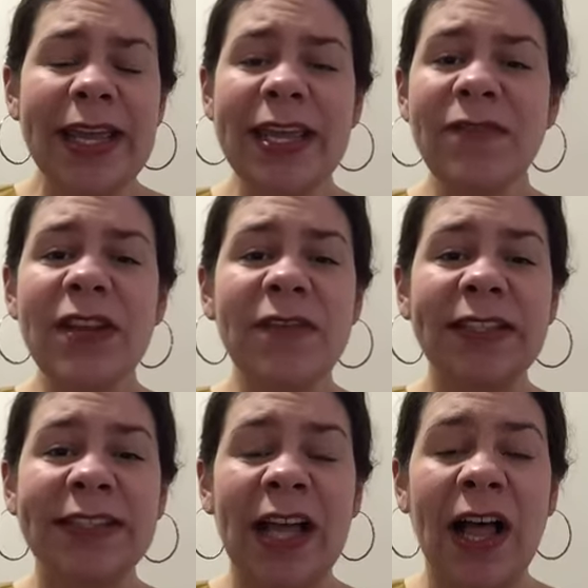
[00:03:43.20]
Even if
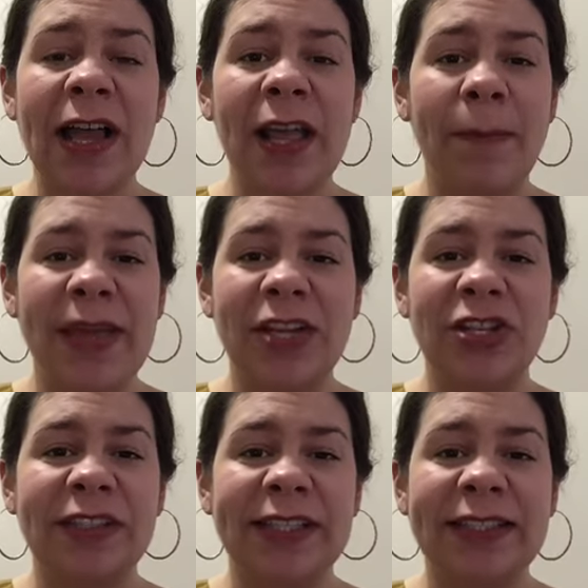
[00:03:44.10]
it's not a
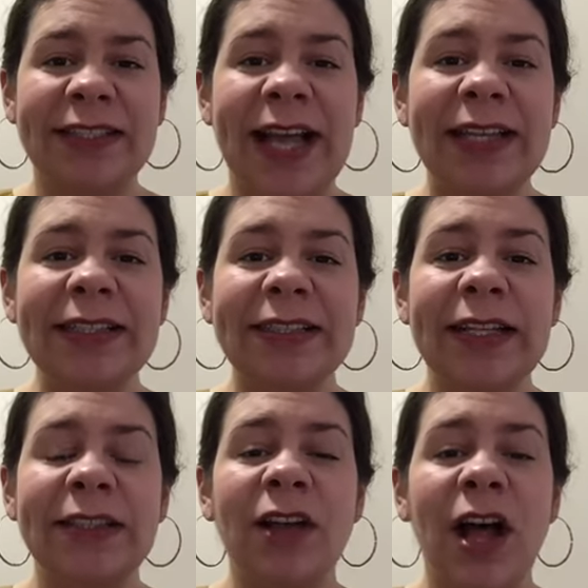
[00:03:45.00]
major success,
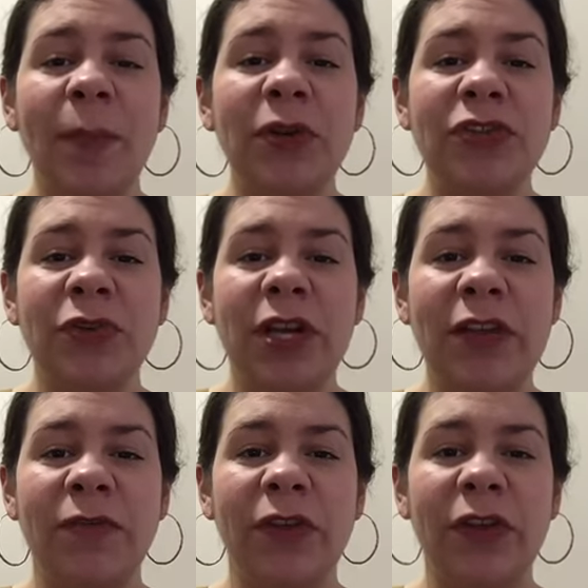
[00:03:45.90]
that's an
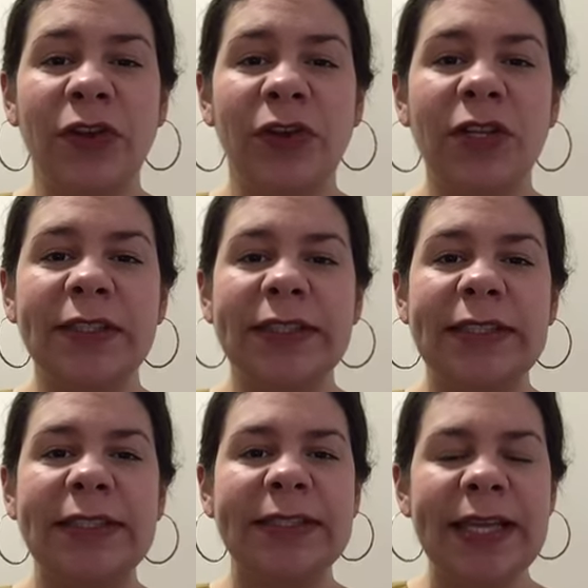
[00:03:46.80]
opportunity for the girls to
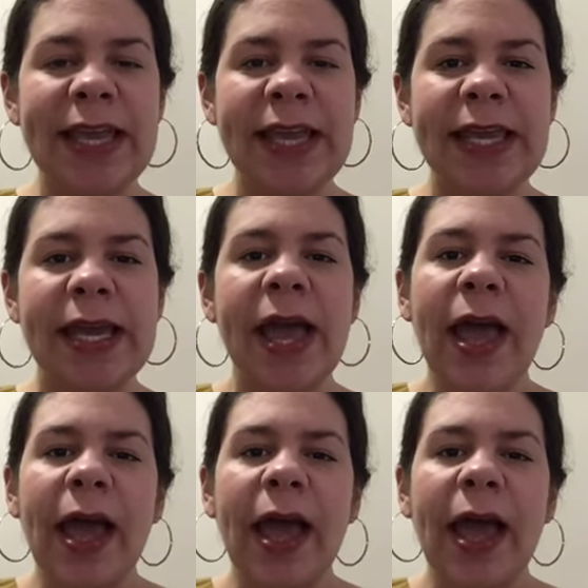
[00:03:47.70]
see,